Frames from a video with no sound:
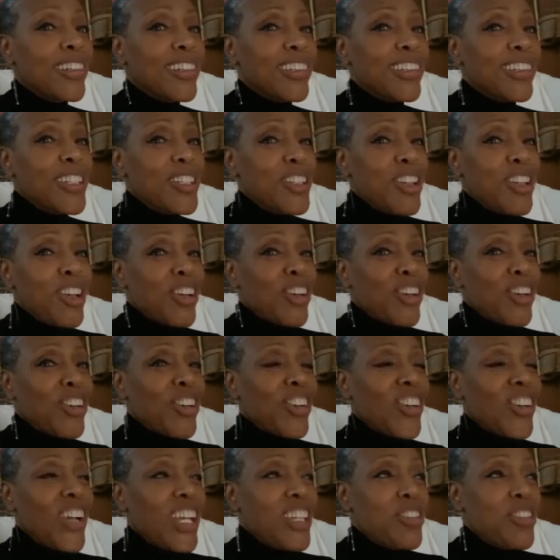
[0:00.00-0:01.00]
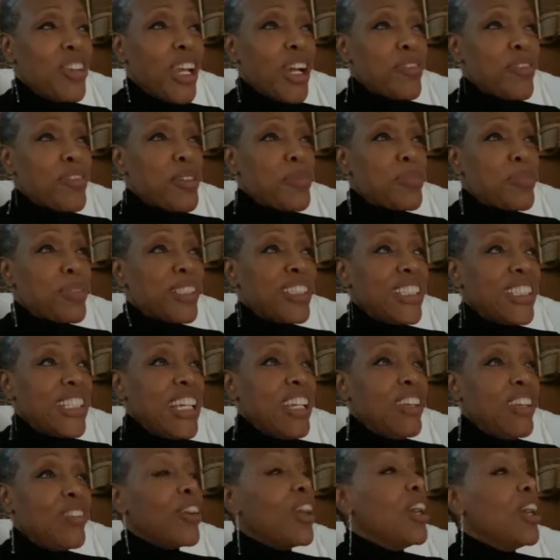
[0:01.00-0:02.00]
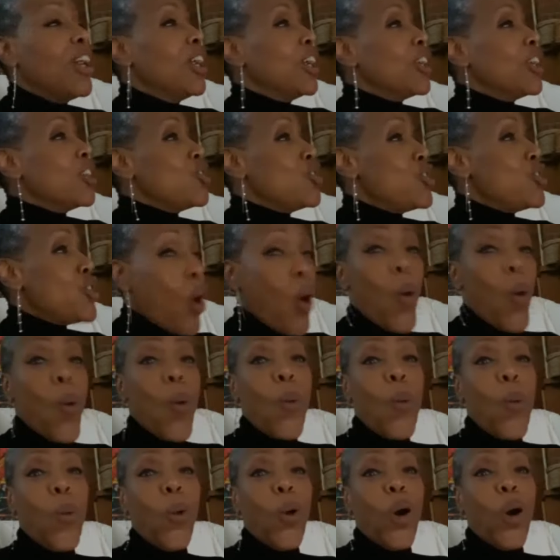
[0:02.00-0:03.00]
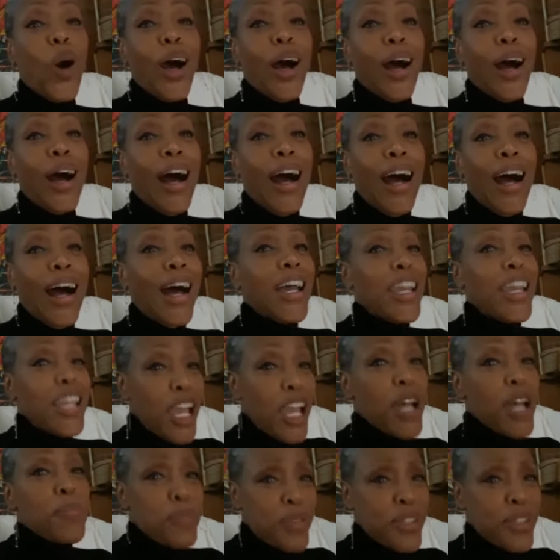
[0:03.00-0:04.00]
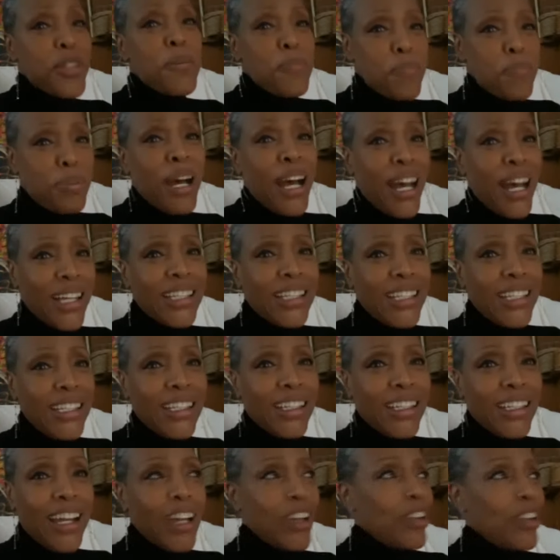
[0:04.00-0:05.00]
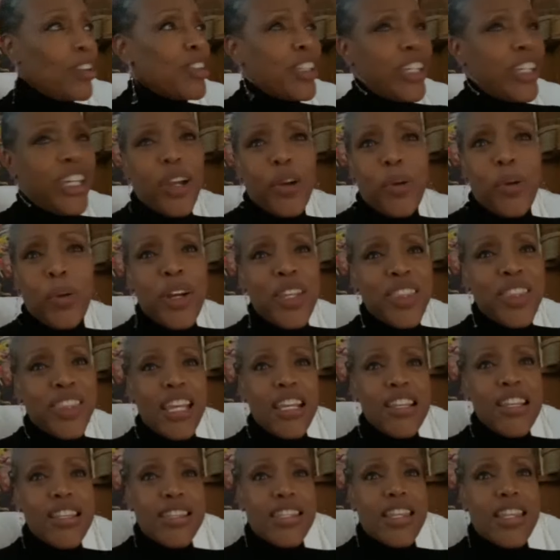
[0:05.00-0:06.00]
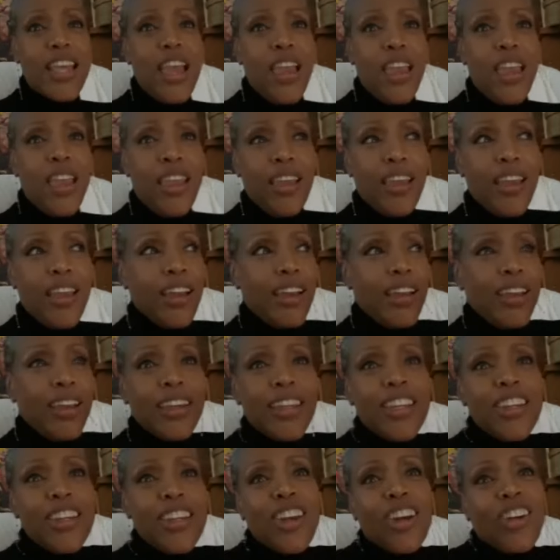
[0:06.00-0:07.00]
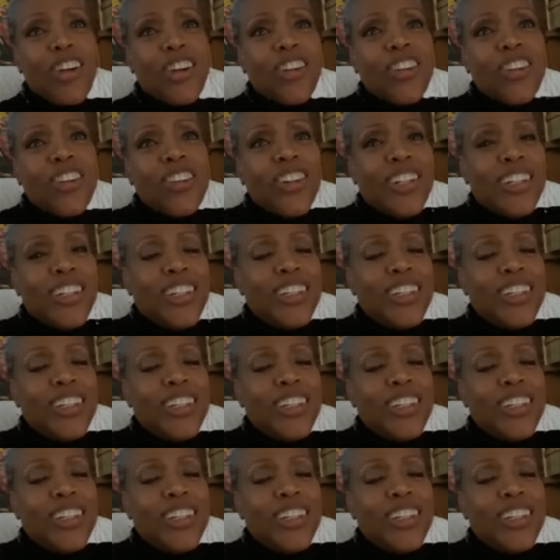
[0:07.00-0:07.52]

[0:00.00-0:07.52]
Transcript: you know, and you have to believe, yo, I am somebody. I don't care what they say, you know.